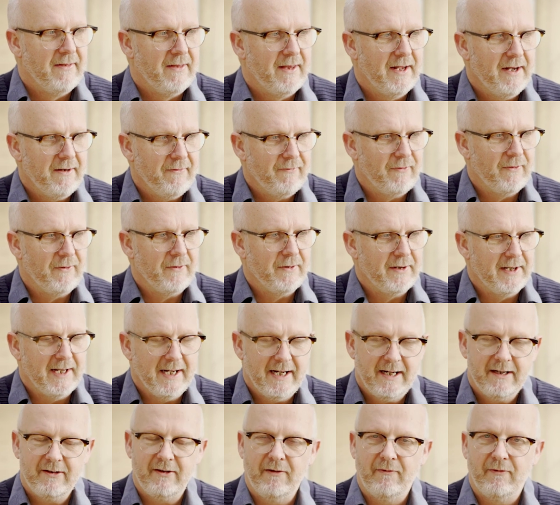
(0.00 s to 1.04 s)
Therefore,
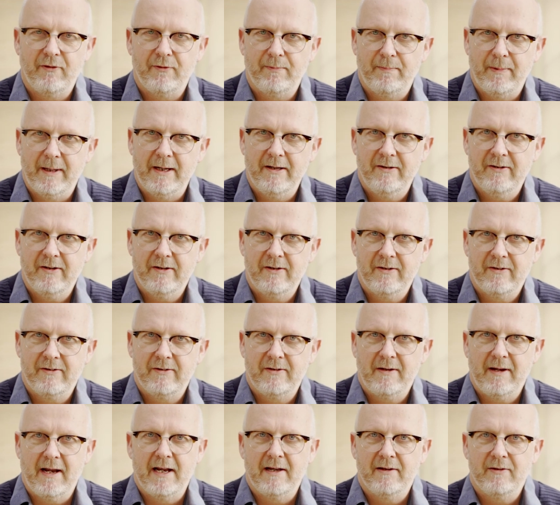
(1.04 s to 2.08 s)
negative
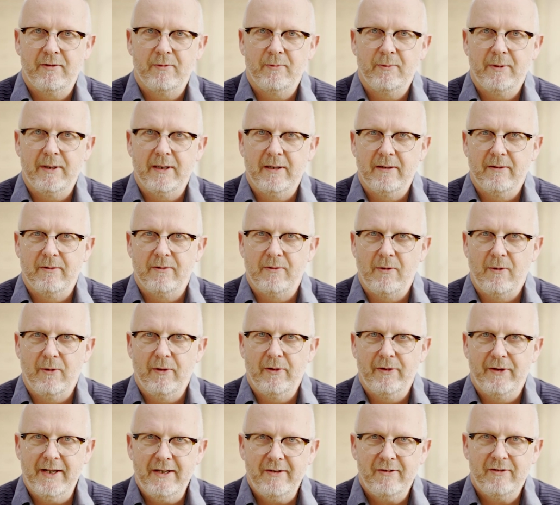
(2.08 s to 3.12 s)
spaces, as we
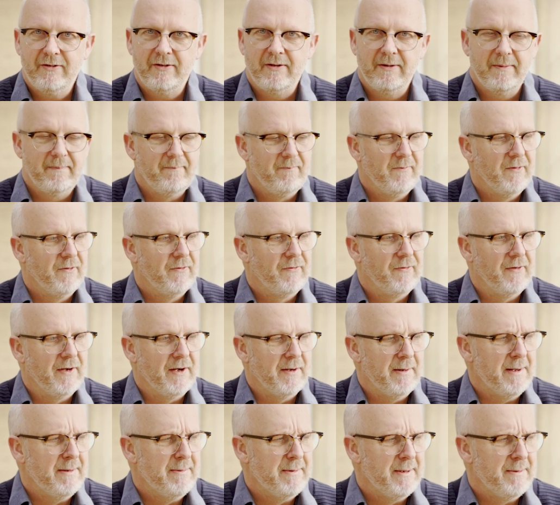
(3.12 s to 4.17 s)
call this
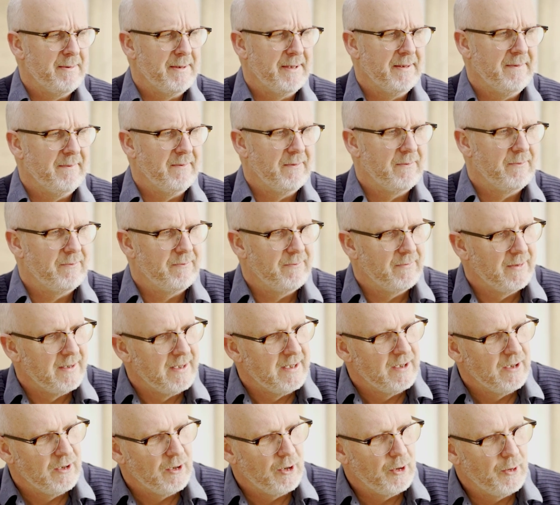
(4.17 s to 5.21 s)
phenomenon,
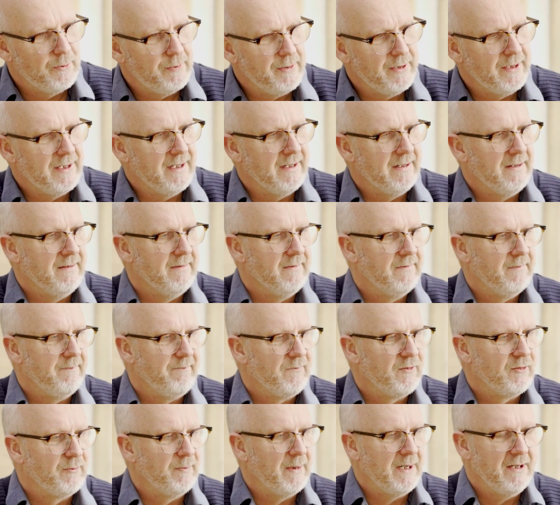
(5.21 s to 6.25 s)
opening
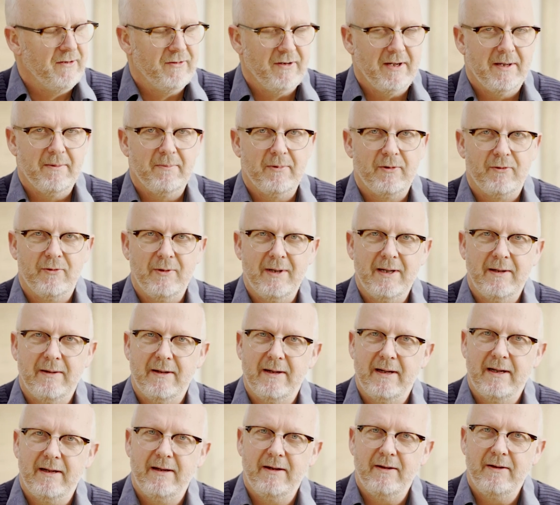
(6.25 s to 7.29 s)
space in between,
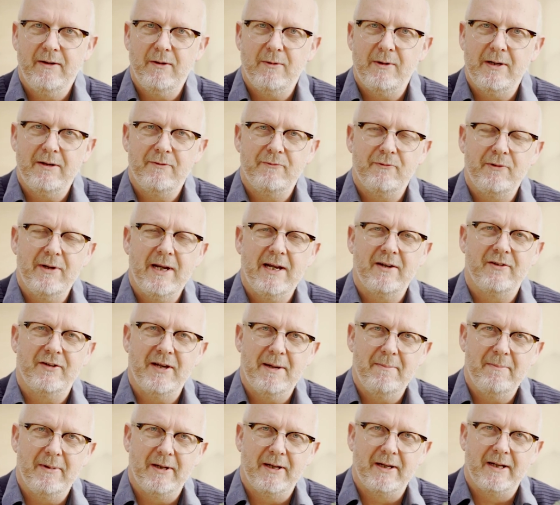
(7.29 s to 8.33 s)
it, you can
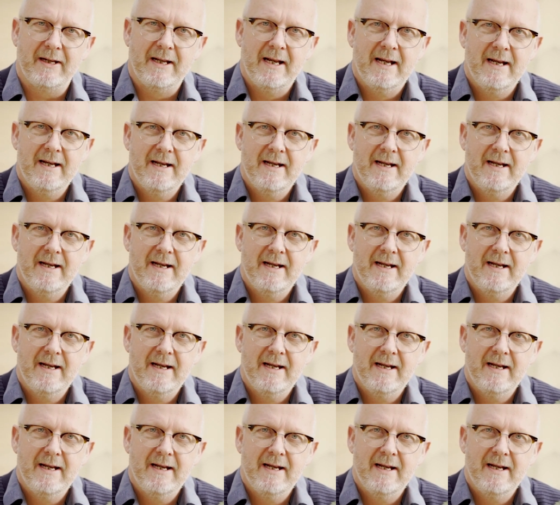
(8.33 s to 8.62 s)
reassemble it